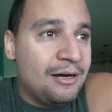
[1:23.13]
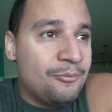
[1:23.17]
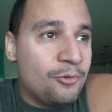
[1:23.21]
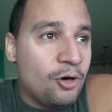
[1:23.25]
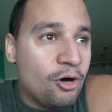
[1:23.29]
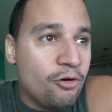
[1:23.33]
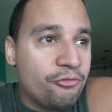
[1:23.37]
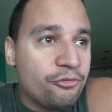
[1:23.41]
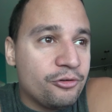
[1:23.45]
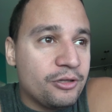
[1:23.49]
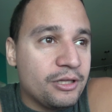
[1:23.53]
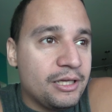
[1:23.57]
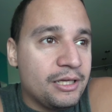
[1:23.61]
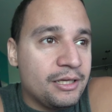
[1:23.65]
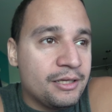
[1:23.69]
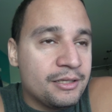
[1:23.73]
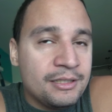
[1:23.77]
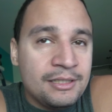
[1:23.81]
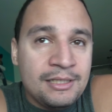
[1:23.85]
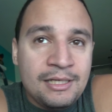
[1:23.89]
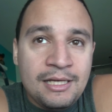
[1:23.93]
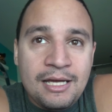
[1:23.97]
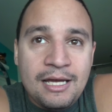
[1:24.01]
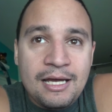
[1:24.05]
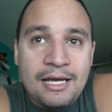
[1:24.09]
Hopefully
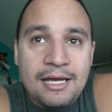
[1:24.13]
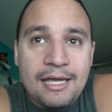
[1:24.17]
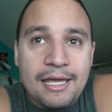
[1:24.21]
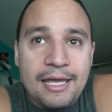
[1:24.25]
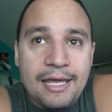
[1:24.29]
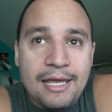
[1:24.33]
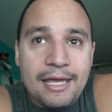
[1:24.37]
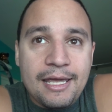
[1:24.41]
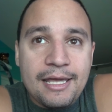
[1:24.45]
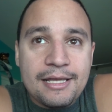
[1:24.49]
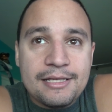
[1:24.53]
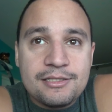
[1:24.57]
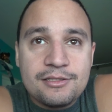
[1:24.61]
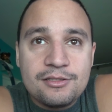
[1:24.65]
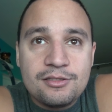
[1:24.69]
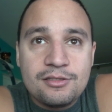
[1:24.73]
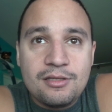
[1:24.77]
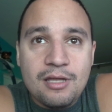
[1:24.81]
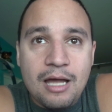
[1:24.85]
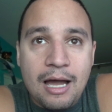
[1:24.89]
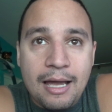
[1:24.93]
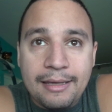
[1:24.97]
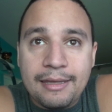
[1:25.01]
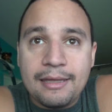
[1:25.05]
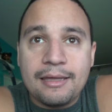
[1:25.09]
I
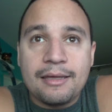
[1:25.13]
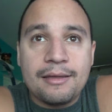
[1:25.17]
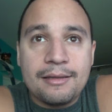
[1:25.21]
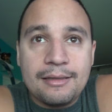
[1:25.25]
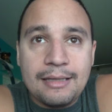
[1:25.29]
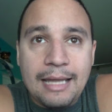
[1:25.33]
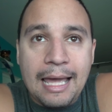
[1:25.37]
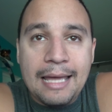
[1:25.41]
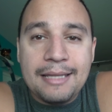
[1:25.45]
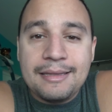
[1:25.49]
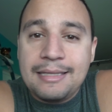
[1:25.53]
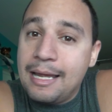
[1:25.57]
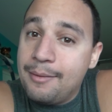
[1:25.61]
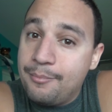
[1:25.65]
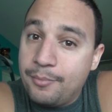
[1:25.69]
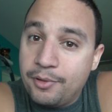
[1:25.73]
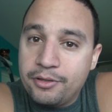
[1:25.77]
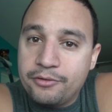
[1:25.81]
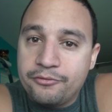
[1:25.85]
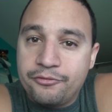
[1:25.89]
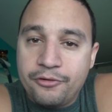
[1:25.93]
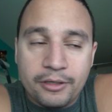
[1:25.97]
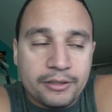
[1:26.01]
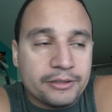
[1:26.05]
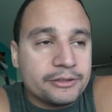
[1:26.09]
can land that
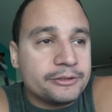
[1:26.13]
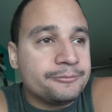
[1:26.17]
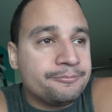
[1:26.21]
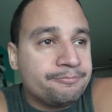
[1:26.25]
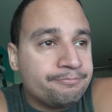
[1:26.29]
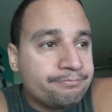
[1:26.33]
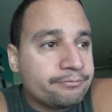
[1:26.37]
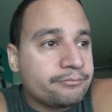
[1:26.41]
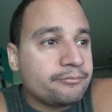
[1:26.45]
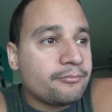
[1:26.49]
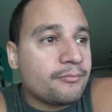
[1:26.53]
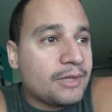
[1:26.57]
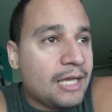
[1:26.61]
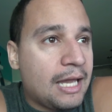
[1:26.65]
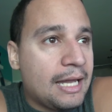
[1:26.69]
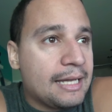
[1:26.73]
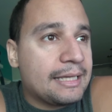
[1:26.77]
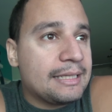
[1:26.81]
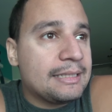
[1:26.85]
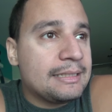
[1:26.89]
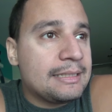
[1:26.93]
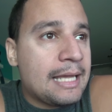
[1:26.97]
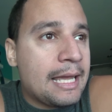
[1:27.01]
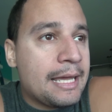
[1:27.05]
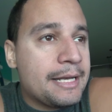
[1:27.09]
motherfucker. I
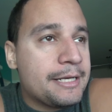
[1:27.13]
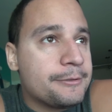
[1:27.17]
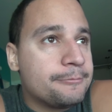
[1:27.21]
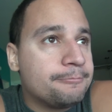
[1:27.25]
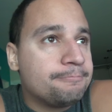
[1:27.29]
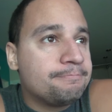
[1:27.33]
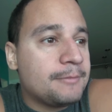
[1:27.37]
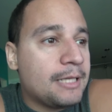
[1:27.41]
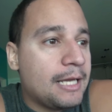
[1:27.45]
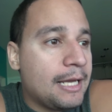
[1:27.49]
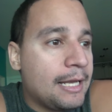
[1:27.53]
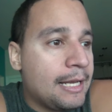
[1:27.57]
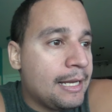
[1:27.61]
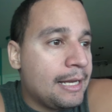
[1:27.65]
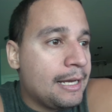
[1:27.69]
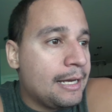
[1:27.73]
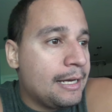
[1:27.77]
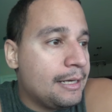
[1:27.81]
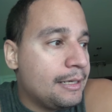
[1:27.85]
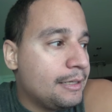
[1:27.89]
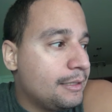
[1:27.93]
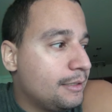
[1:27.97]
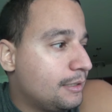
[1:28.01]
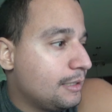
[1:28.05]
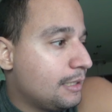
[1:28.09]
can land him.
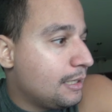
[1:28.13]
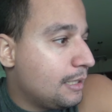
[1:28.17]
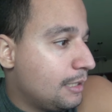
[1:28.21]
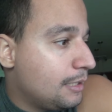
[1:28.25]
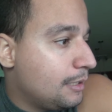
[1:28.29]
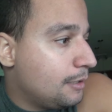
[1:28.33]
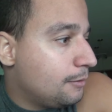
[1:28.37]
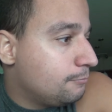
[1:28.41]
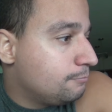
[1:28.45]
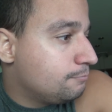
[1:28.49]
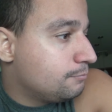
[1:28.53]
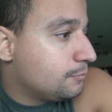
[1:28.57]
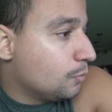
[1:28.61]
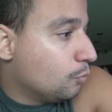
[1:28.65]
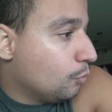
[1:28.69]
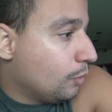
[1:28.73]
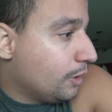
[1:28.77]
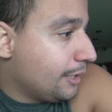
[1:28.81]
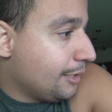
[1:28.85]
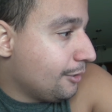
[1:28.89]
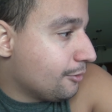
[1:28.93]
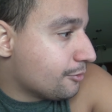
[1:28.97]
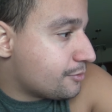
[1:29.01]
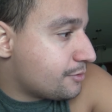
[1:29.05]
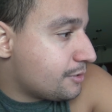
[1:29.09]
And
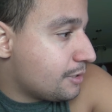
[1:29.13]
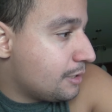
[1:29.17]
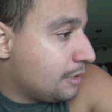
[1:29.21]
what else?